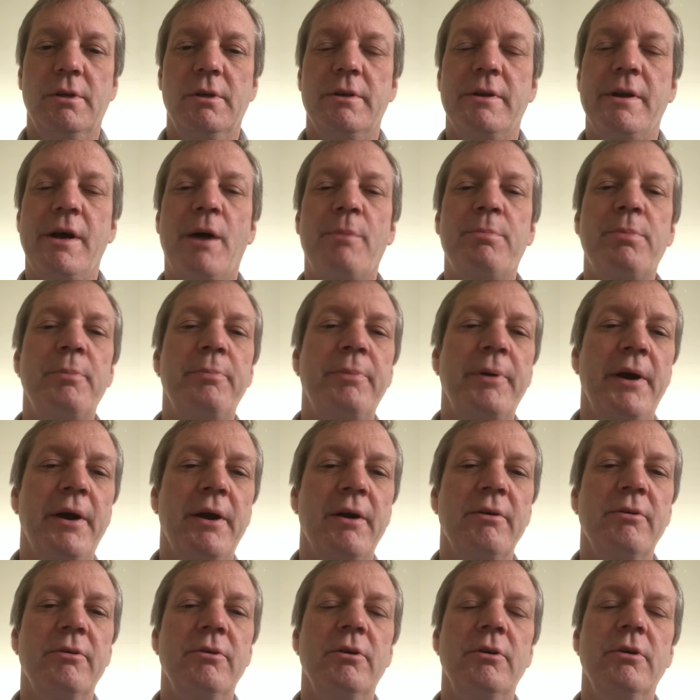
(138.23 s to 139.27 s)
now
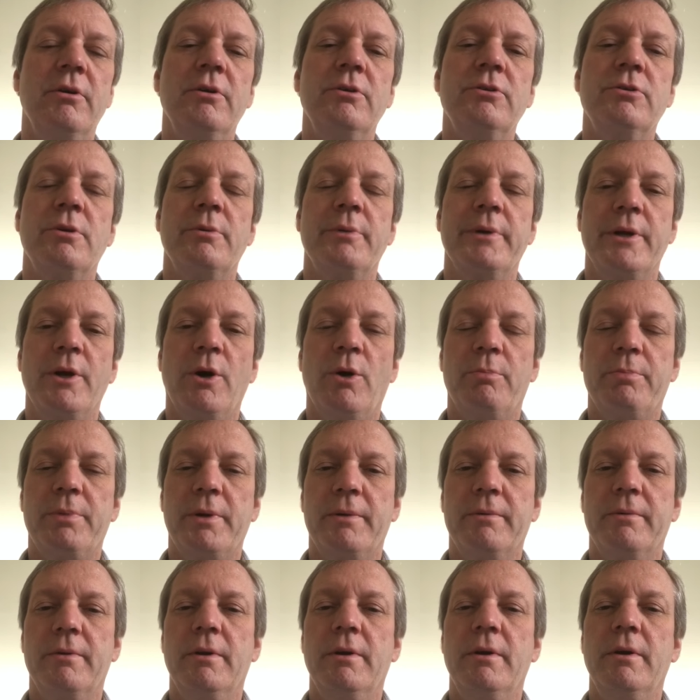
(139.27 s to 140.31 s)
prepare to
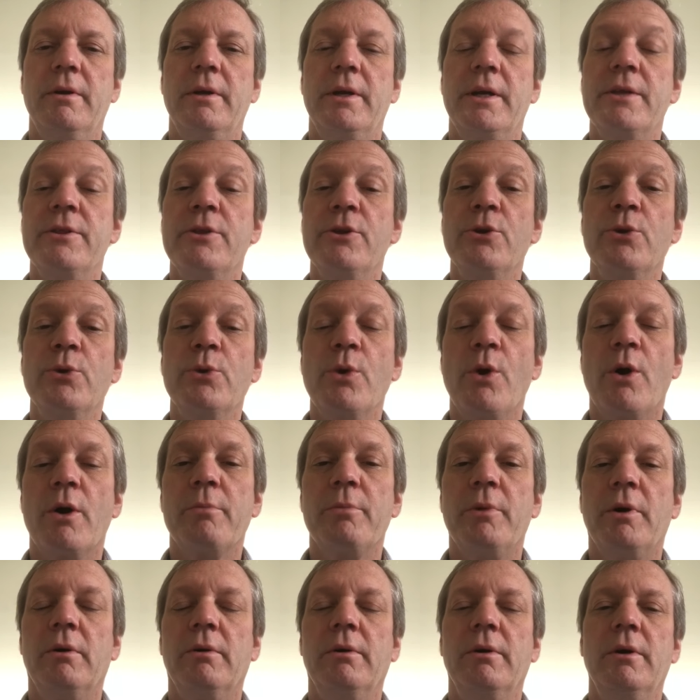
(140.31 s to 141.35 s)
reopen in the new
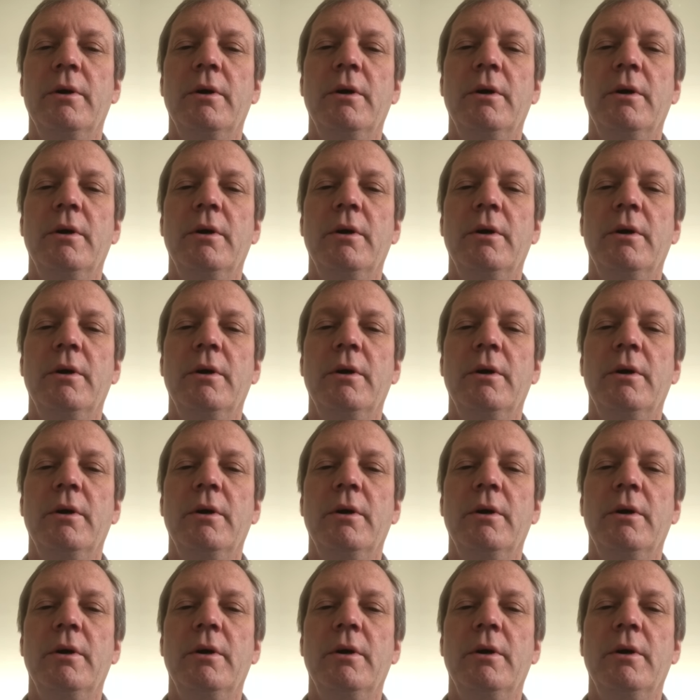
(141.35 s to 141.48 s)
normal